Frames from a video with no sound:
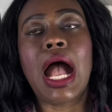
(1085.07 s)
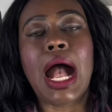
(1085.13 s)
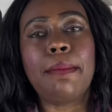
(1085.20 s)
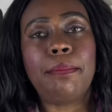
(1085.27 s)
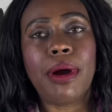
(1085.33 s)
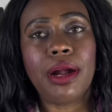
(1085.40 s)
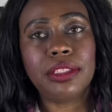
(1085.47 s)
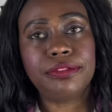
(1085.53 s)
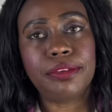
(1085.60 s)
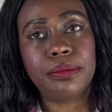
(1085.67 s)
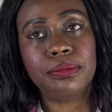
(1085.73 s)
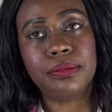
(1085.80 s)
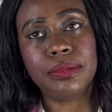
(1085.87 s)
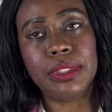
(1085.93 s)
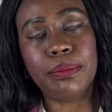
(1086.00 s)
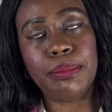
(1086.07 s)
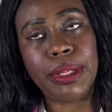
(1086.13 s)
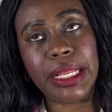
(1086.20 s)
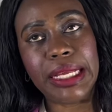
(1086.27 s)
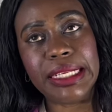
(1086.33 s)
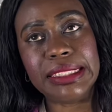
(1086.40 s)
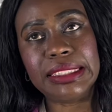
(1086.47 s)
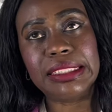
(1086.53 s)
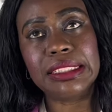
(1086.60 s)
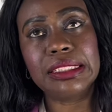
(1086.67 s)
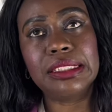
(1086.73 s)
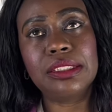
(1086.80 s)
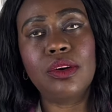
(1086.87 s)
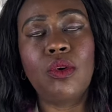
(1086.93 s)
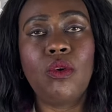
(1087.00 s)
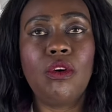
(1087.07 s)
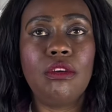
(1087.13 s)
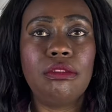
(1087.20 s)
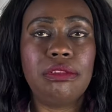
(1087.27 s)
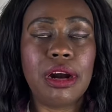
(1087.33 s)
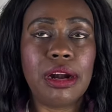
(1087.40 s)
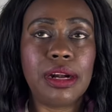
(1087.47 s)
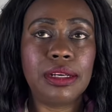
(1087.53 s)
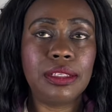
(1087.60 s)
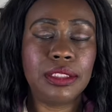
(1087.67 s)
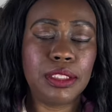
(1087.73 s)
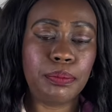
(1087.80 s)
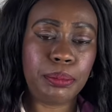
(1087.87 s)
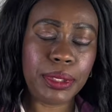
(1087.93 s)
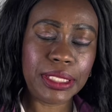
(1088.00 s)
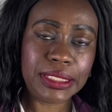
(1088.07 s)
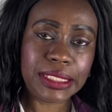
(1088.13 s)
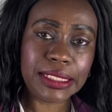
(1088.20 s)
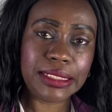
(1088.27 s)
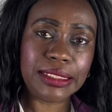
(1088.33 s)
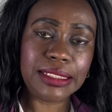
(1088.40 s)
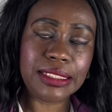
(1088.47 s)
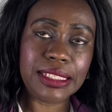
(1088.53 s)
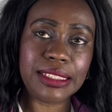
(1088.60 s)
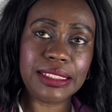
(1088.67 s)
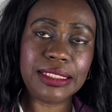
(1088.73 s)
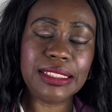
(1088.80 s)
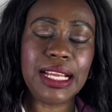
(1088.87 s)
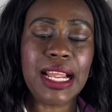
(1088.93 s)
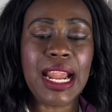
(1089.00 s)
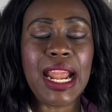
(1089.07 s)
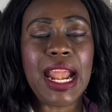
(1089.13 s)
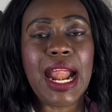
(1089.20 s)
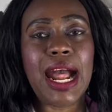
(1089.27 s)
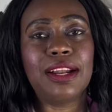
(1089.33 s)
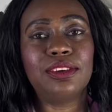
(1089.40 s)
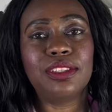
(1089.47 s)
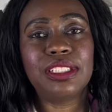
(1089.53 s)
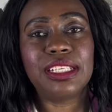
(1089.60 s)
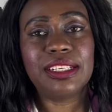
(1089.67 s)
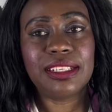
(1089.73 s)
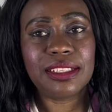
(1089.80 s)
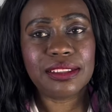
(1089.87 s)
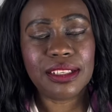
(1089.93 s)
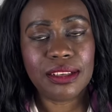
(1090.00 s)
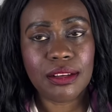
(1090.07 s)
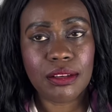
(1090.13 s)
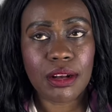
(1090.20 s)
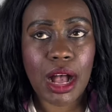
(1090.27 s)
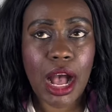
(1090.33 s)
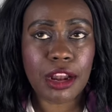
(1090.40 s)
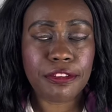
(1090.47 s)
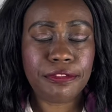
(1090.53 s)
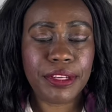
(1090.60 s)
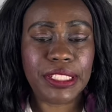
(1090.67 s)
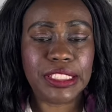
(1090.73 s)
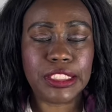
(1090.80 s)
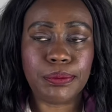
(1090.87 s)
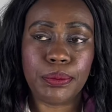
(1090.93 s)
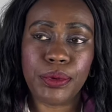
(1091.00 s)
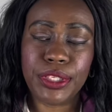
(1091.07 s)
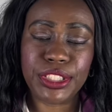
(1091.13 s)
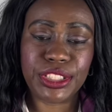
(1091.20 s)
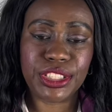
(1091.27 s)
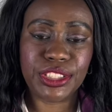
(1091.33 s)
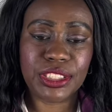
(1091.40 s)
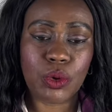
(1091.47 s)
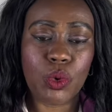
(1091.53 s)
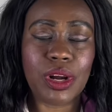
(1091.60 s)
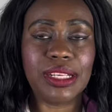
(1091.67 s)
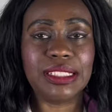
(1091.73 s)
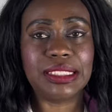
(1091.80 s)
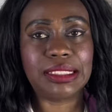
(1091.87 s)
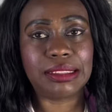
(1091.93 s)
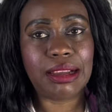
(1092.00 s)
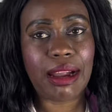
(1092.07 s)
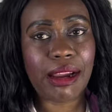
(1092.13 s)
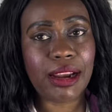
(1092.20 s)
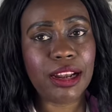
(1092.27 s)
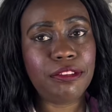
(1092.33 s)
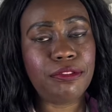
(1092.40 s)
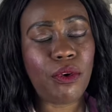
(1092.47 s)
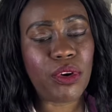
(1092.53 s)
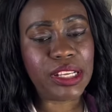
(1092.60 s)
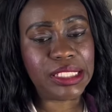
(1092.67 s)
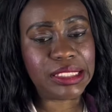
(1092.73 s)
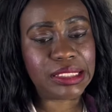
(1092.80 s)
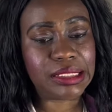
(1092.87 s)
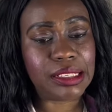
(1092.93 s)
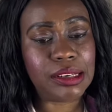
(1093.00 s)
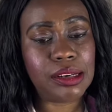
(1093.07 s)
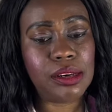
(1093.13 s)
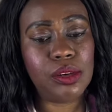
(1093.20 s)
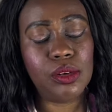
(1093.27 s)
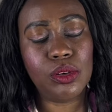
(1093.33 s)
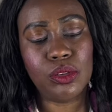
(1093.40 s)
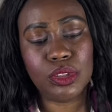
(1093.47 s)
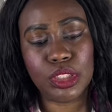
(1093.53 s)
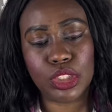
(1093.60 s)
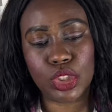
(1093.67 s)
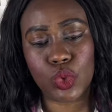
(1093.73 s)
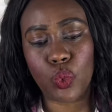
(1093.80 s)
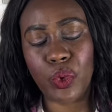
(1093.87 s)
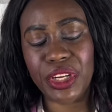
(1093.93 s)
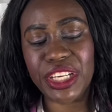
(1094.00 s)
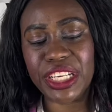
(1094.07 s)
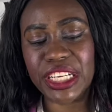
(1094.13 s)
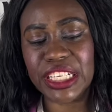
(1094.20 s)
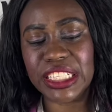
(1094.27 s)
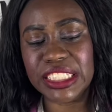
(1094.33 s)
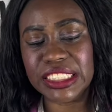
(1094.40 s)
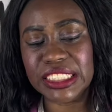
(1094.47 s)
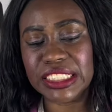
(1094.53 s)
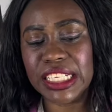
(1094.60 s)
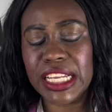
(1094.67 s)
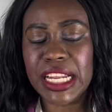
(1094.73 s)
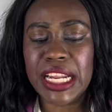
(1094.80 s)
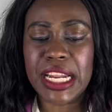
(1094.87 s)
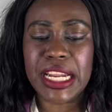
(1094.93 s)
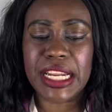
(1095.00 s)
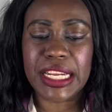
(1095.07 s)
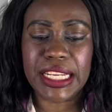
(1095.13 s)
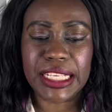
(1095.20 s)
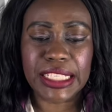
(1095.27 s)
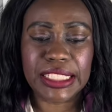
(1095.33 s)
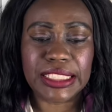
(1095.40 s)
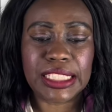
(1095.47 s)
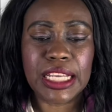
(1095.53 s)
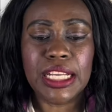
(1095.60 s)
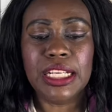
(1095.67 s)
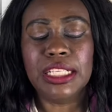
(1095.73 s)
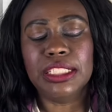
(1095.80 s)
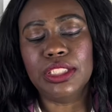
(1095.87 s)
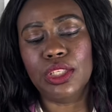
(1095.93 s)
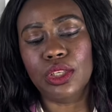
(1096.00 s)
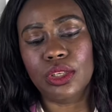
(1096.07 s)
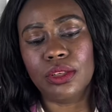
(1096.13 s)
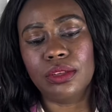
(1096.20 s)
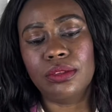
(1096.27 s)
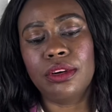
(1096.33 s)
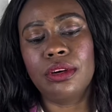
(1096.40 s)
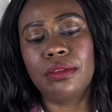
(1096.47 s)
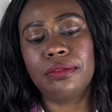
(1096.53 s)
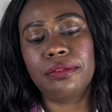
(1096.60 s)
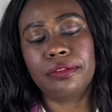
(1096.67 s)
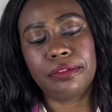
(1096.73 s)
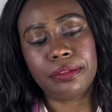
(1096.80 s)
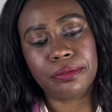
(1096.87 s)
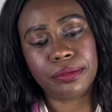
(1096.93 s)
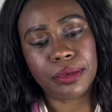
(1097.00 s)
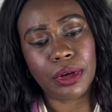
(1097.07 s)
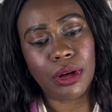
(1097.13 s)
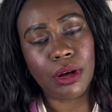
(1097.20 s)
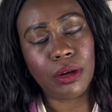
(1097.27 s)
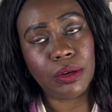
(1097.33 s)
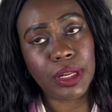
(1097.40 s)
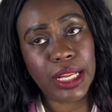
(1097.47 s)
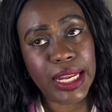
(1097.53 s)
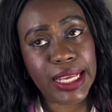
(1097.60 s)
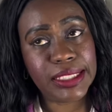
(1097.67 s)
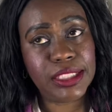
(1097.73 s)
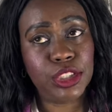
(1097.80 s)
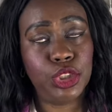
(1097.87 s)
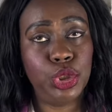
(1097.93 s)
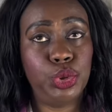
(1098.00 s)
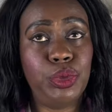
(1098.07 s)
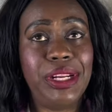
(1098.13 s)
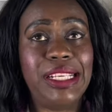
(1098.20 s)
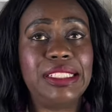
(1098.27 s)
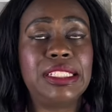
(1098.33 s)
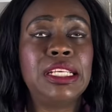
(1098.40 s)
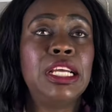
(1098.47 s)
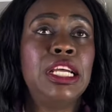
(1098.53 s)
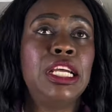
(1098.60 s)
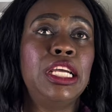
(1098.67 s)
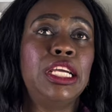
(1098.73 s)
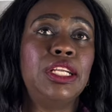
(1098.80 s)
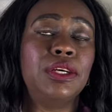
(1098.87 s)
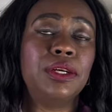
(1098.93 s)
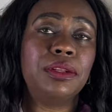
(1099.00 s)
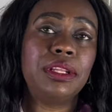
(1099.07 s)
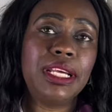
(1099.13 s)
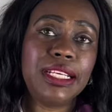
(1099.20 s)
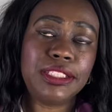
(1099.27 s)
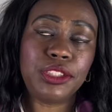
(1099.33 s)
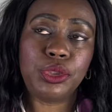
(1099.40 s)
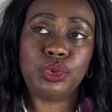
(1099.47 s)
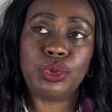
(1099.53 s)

Apart from the blazer over the pleated skirt, another outfit inspiration that we can style for Easter or this weekend is the lace dress. You know, lace